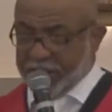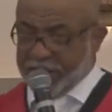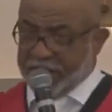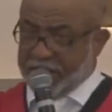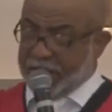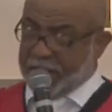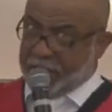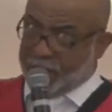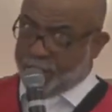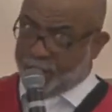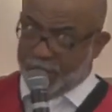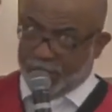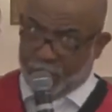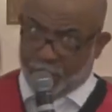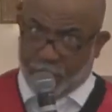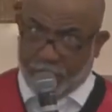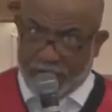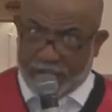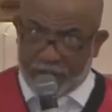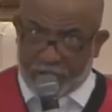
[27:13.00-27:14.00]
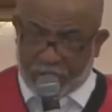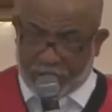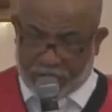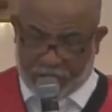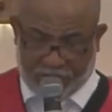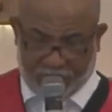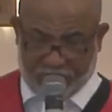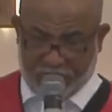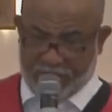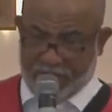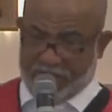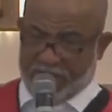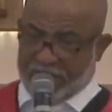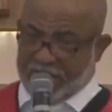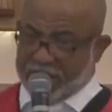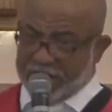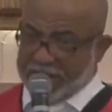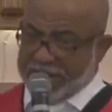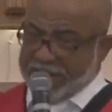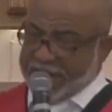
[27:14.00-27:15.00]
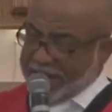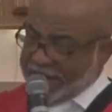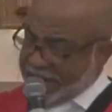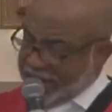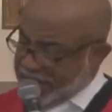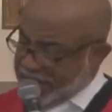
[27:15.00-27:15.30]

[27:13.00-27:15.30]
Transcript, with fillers: It had been rinsed. Uh-huh. It